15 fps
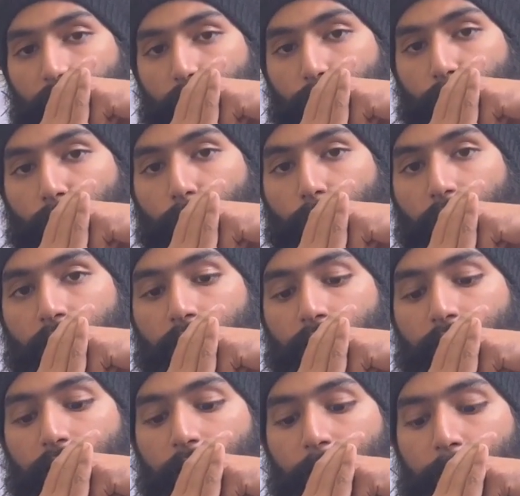So
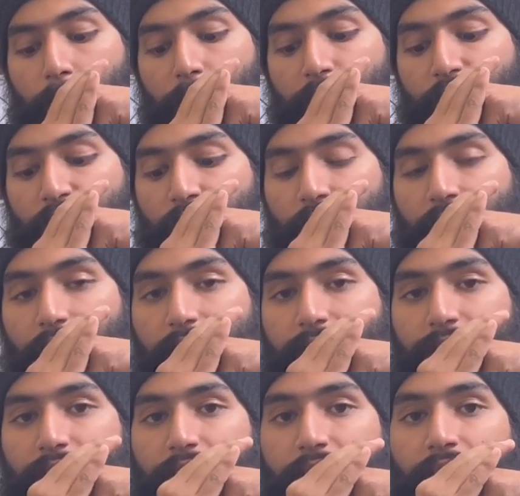when the patient
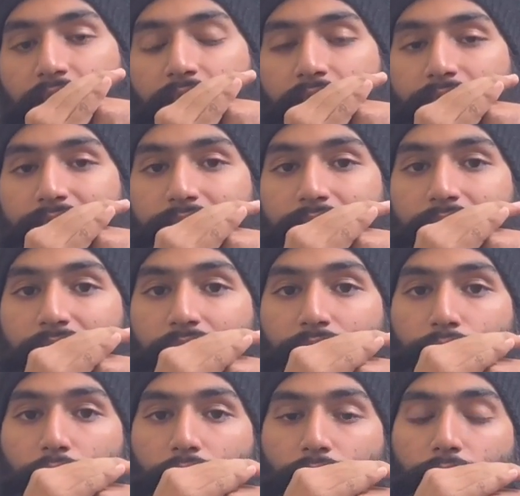extend his knee,
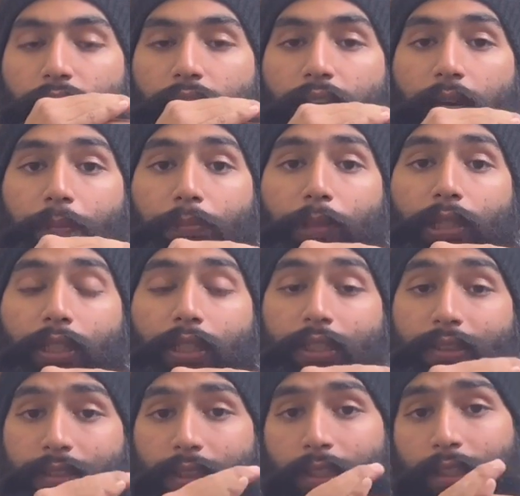what will happen
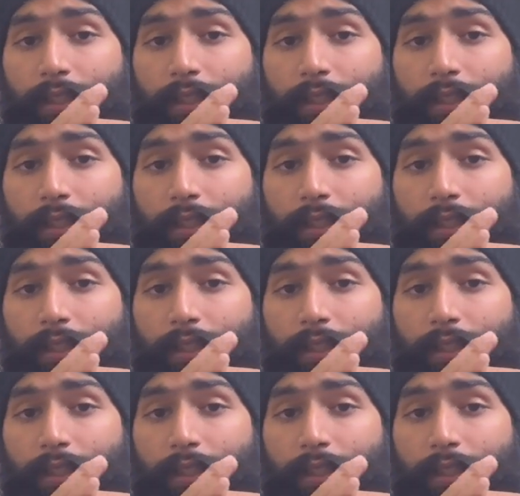is